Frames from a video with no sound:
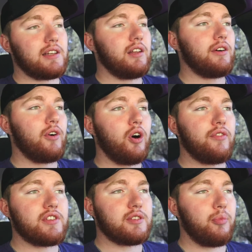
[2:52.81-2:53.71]
I love all
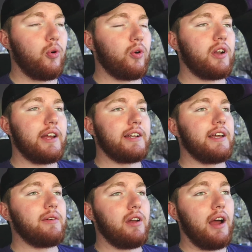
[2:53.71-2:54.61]
of the support I get.